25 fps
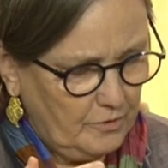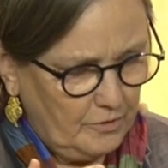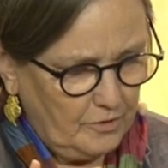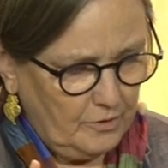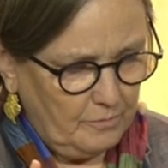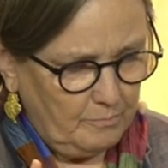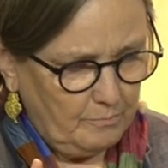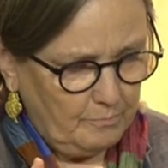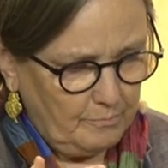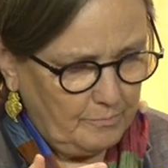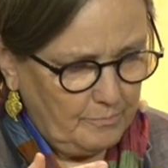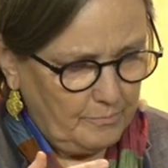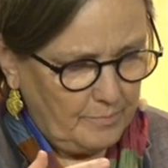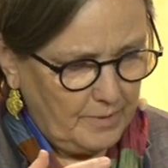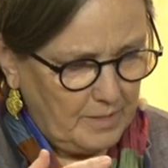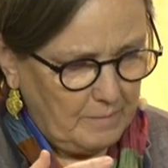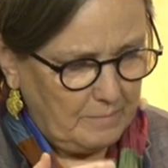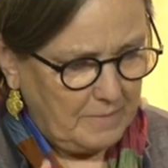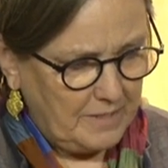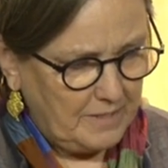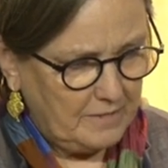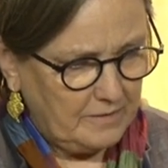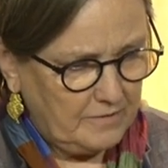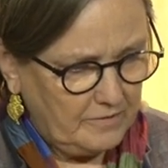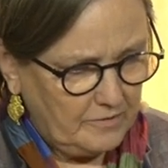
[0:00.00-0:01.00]

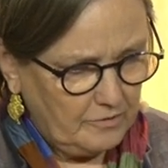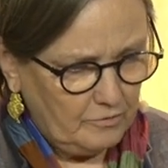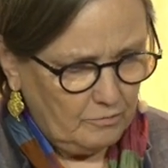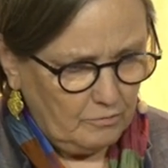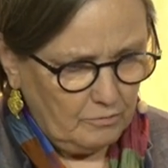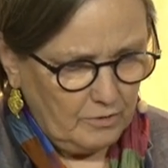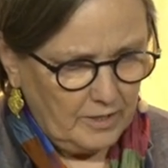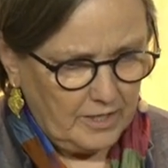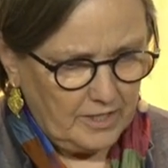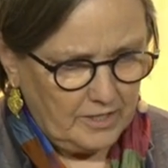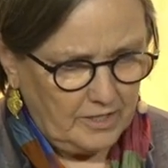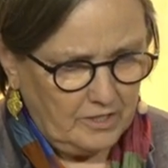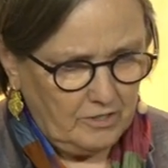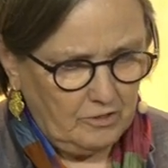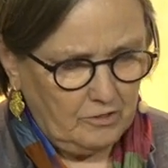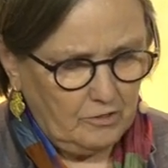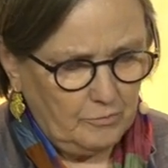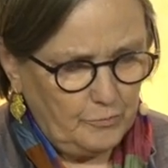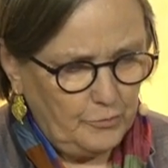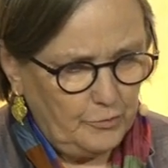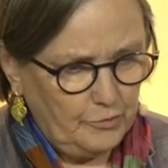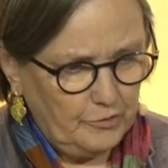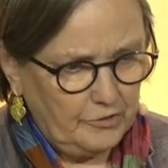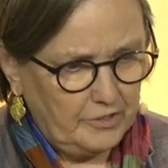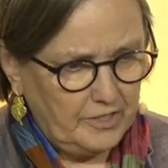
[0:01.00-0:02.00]
implement the whole acquis
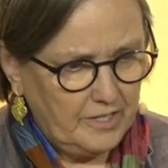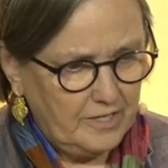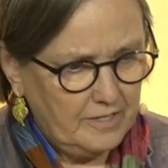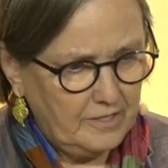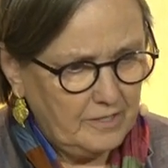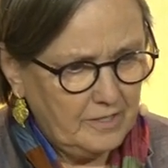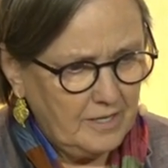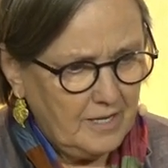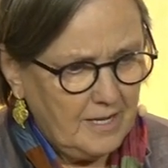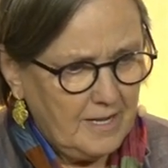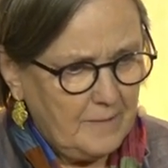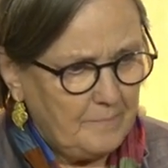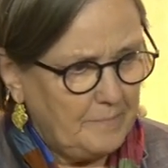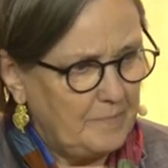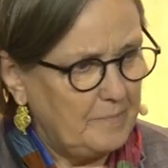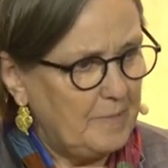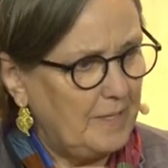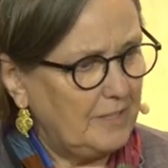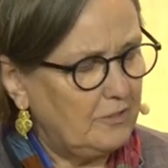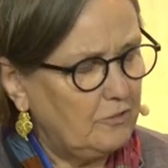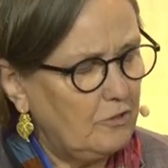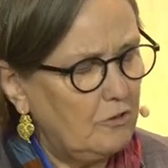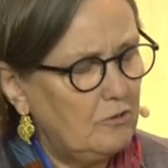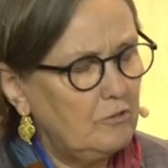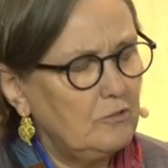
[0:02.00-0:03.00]
communautaire,
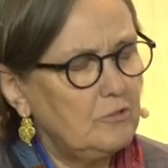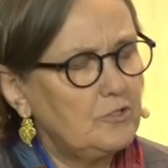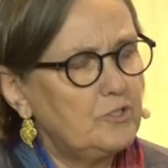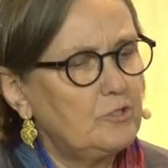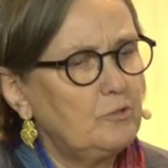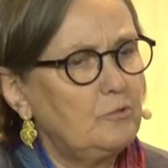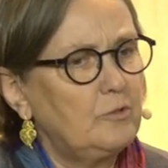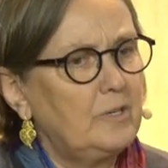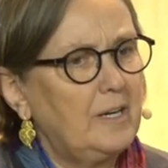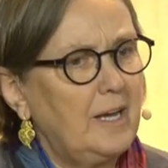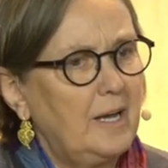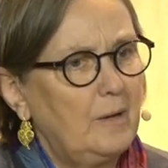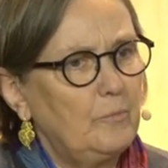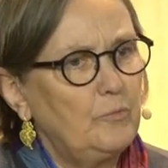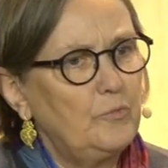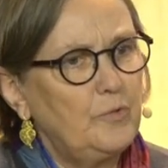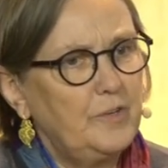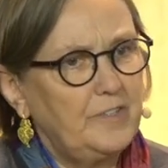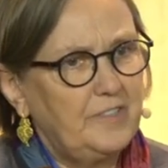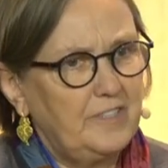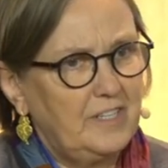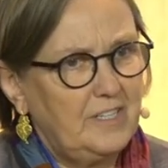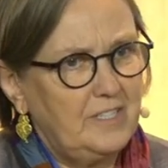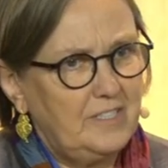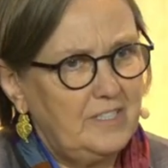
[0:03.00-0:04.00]
but also come
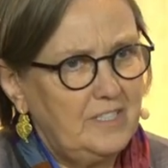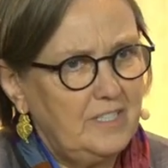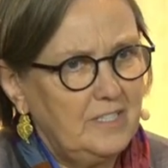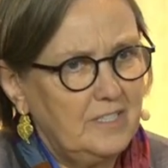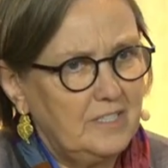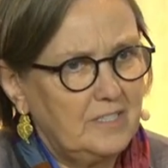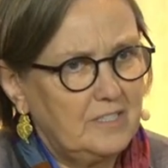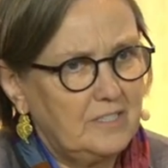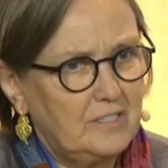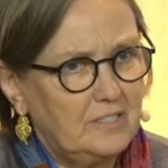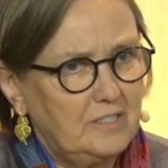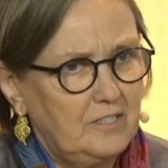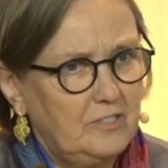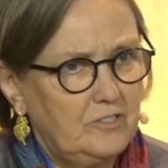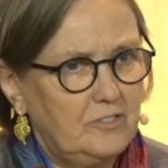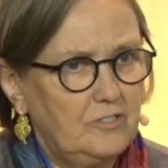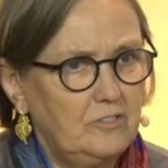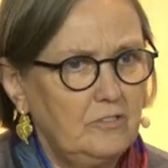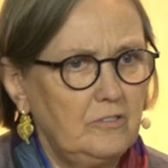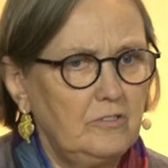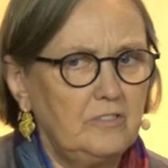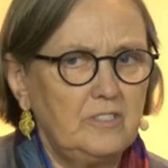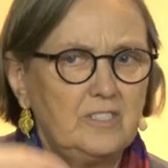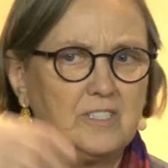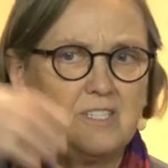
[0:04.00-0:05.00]
with ideas.
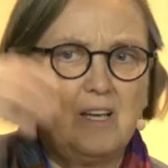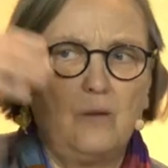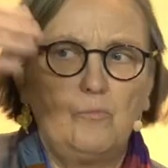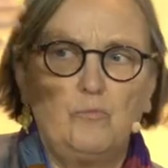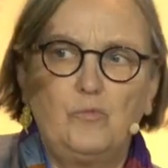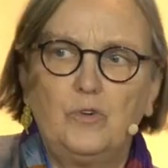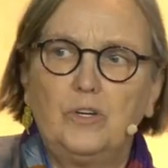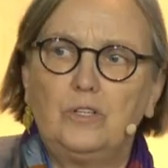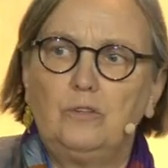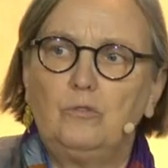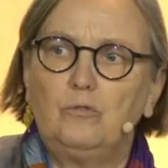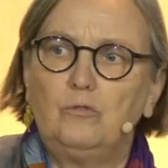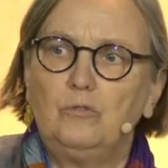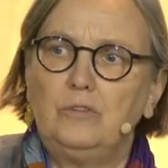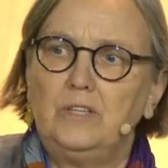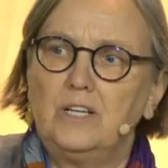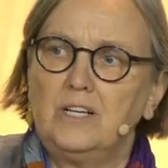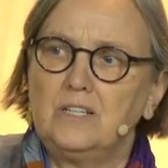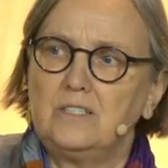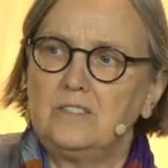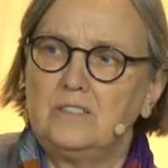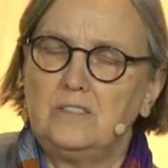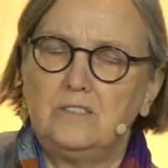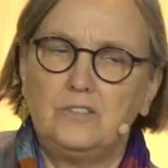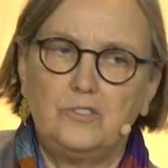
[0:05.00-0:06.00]
It's not someone who
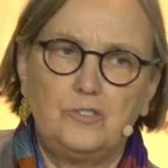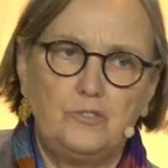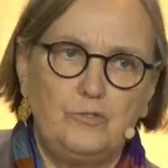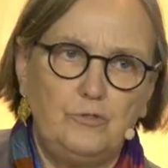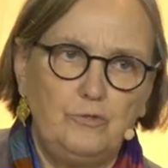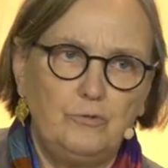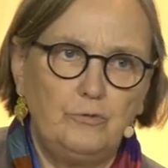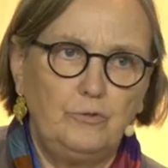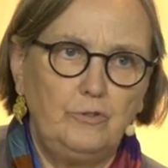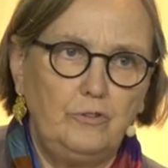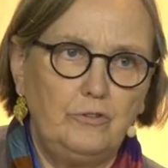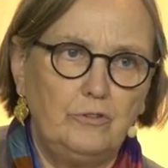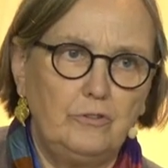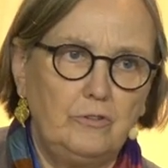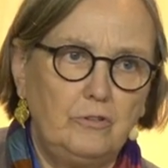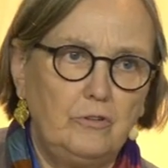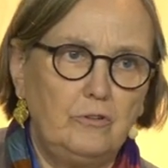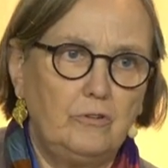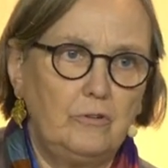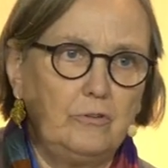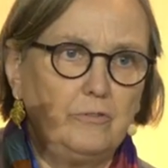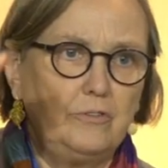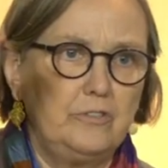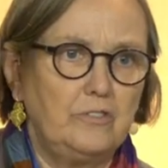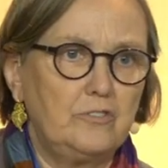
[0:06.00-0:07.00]
does this union
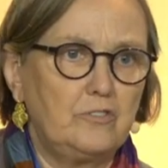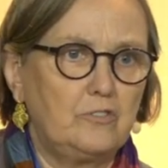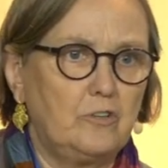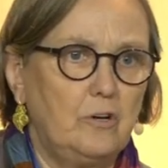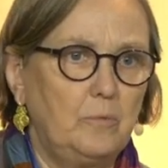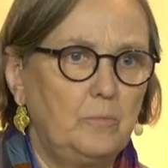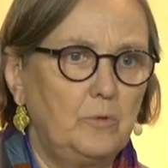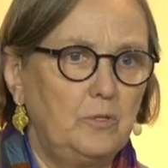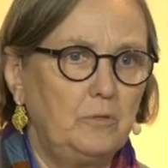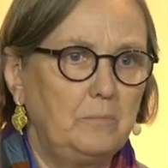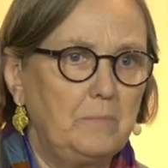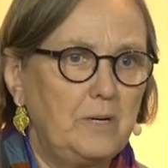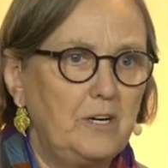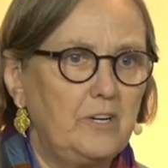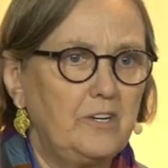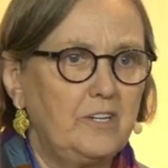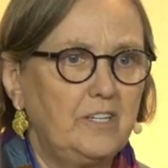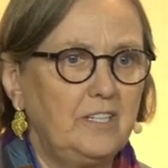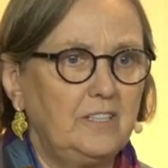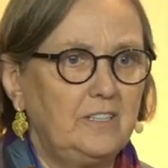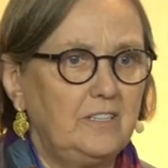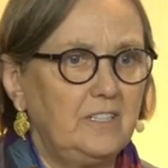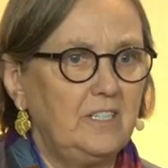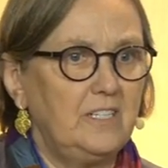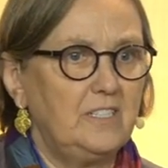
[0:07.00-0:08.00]
or this common
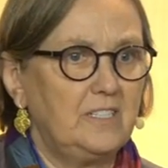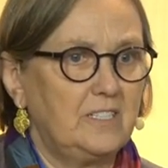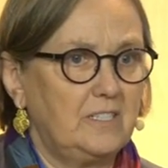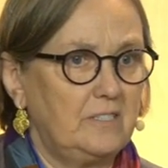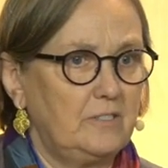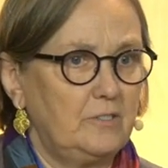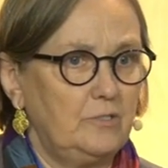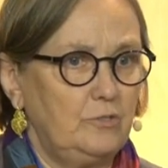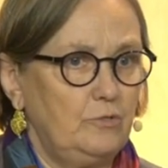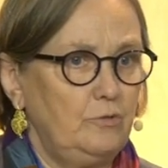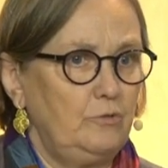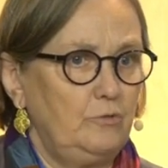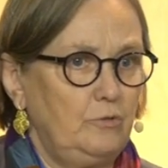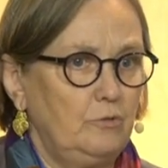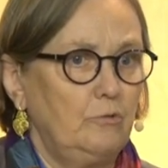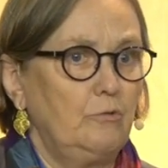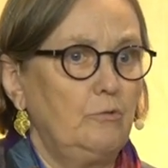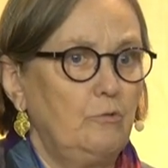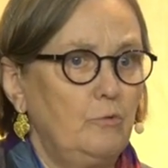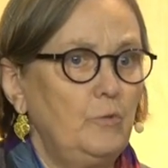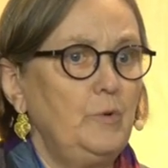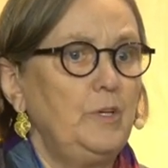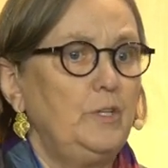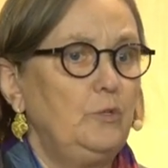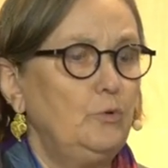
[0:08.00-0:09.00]
market, it's, you
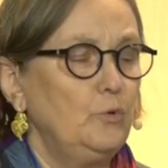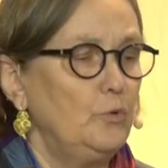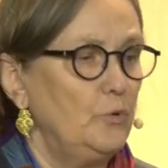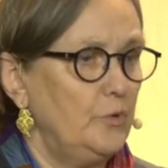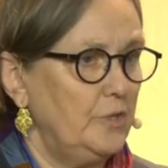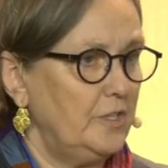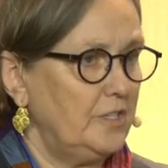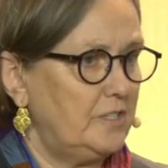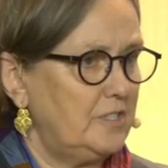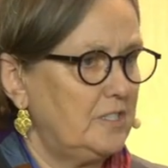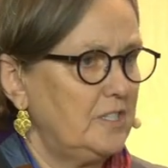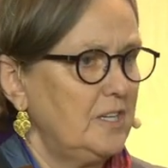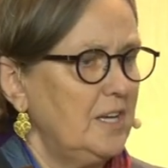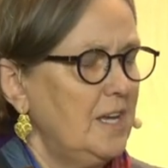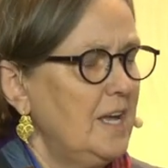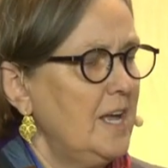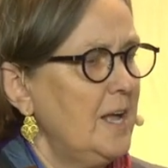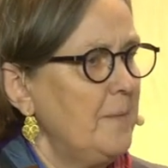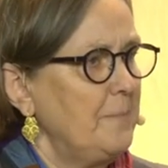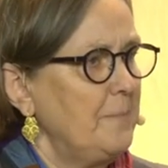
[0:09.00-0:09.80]
know, we do it.